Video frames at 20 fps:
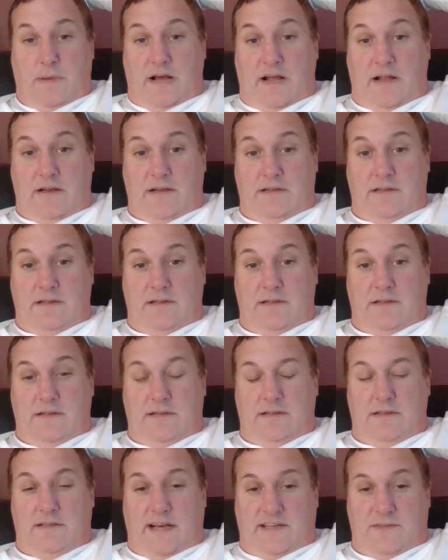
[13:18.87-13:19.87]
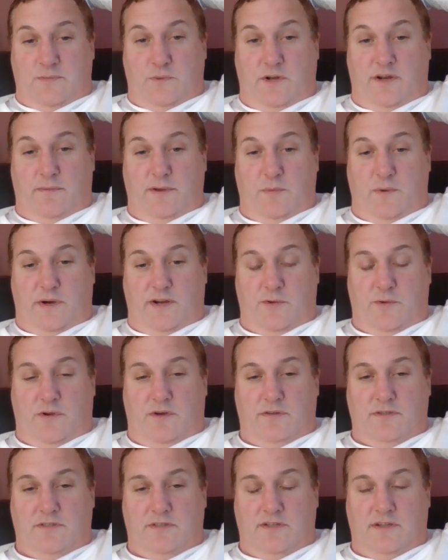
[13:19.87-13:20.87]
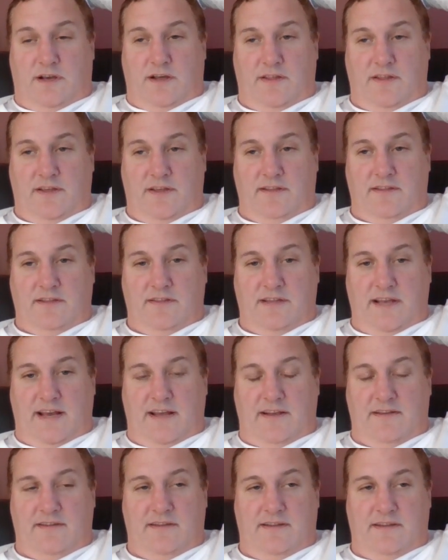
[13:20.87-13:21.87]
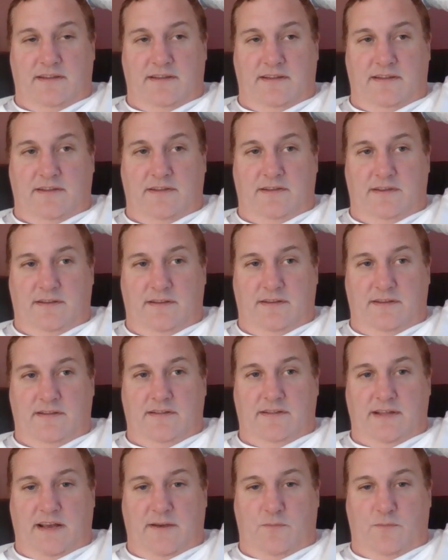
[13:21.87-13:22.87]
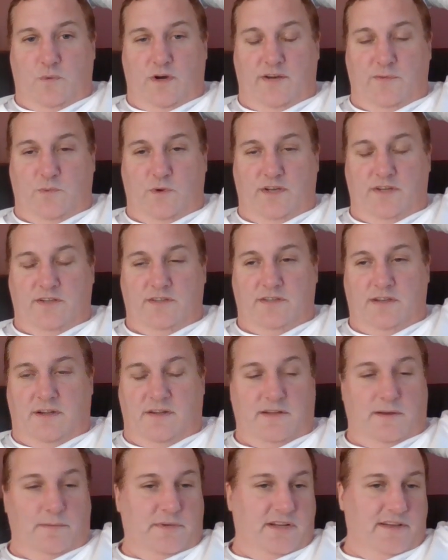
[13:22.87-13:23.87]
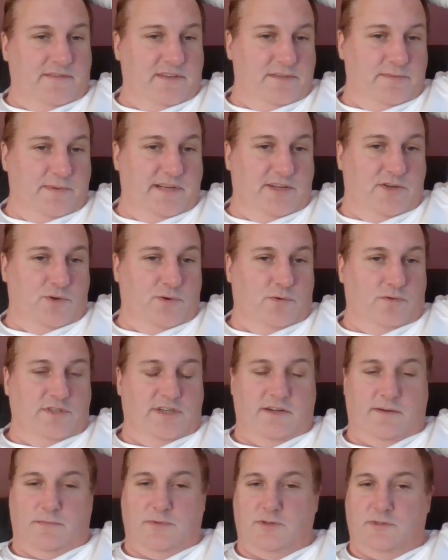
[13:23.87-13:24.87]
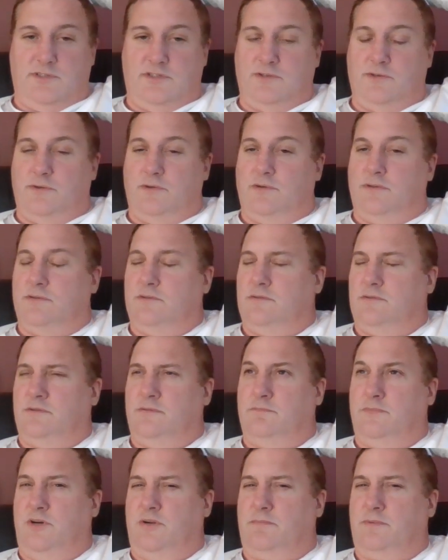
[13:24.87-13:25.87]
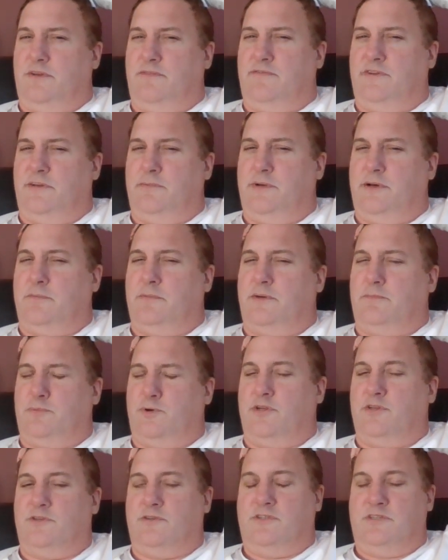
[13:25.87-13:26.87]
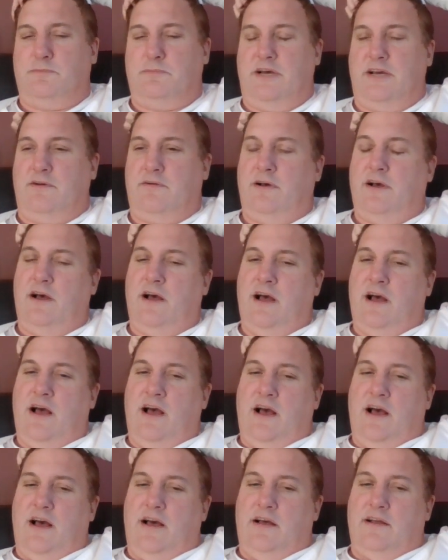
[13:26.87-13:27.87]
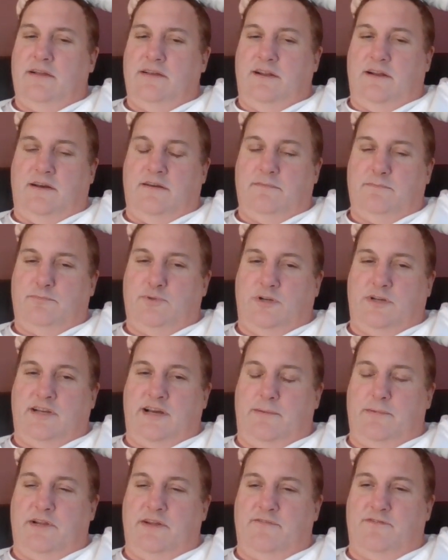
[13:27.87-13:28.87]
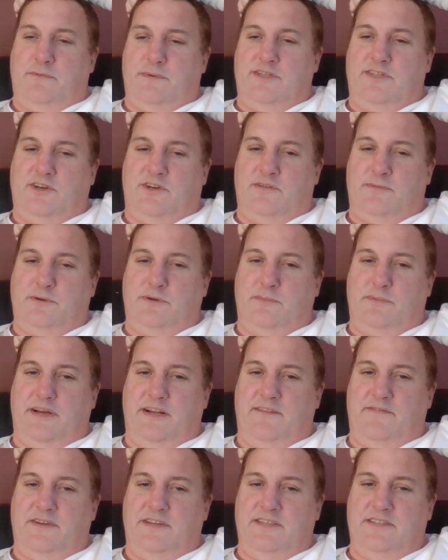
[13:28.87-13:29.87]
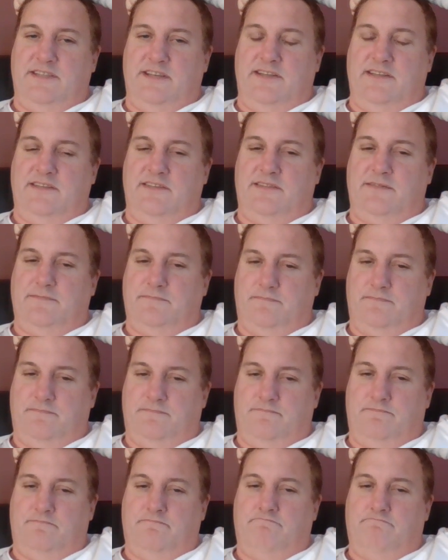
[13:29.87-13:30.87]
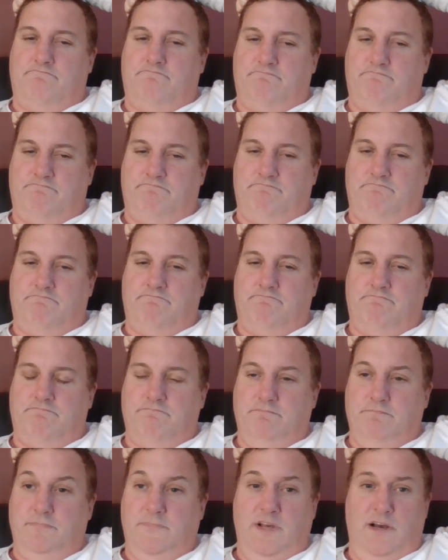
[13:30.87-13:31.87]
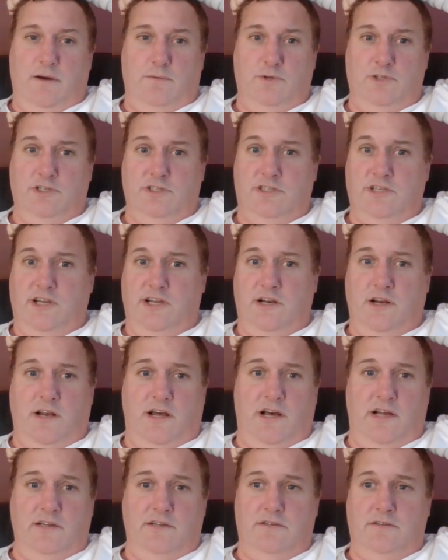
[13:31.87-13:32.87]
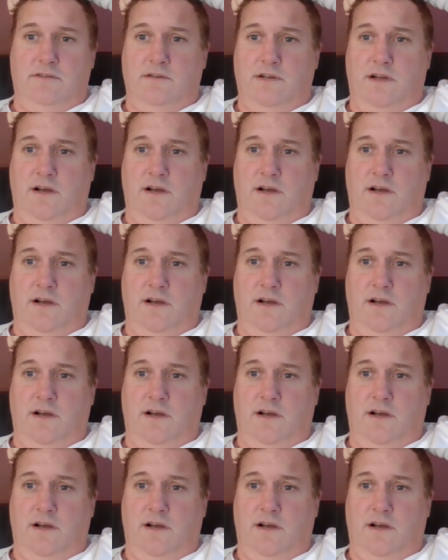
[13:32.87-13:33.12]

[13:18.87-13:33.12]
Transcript: But that's where we won or lost. I think that one witness, and I don't believe he's been called yet. I'm not sure. Might be a female, but I'm pretty sure it's a male. Coming in from his hospital bed, if he says, "No, we're just eating lunch.